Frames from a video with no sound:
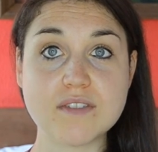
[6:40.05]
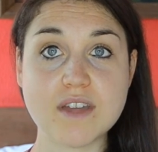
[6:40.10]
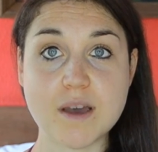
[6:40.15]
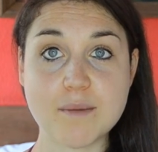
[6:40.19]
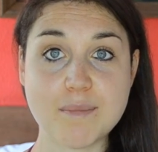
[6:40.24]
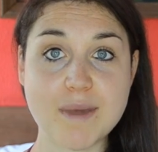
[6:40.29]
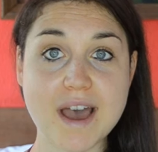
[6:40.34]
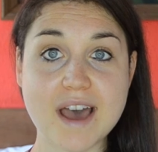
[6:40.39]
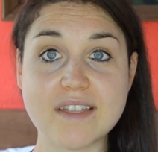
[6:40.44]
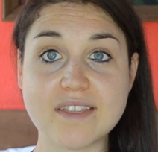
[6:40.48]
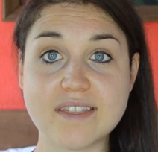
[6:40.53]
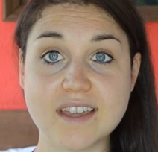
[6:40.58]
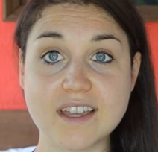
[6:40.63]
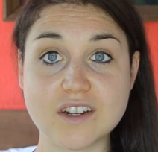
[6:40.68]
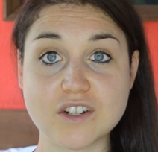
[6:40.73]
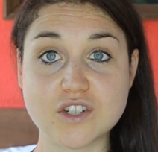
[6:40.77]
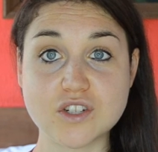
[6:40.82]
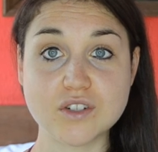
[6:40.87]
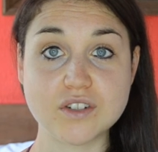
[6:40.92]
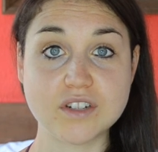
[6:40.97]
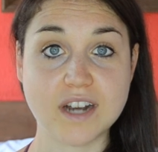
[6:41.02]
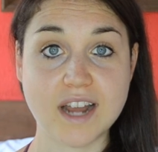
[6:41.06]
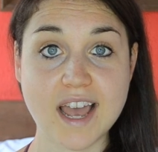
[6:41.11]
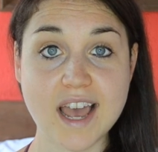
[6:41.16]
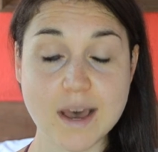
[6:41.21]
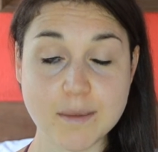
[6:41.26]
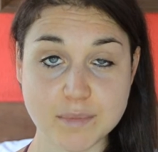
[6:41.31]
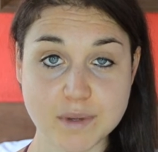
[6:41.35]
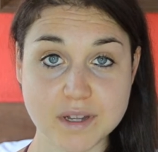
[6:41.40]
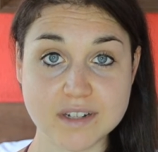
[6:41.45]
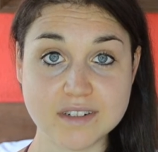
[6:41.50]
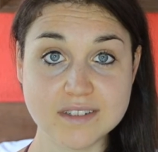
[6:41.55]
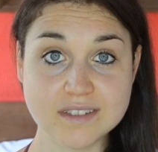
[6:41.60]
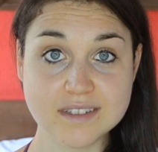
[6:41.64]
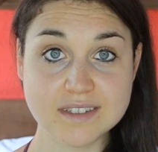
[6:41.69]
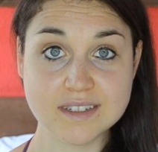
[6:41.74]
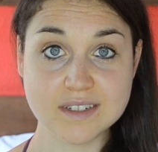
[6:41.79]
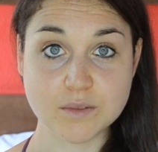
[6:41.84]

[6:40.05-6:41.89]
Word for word: that bad things shouldn't happen,